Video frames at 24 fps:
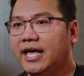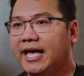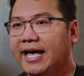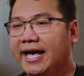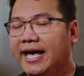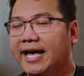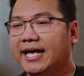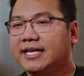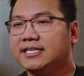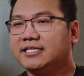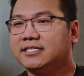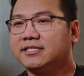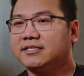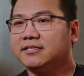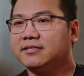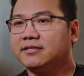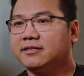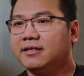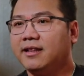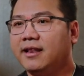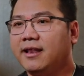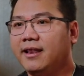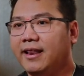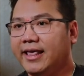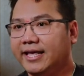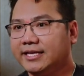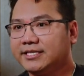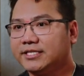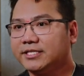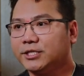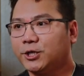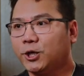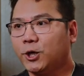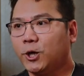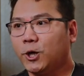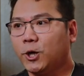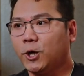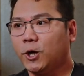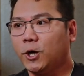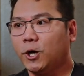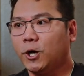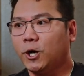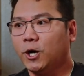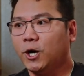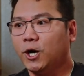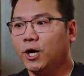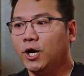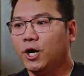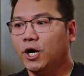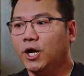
has lesser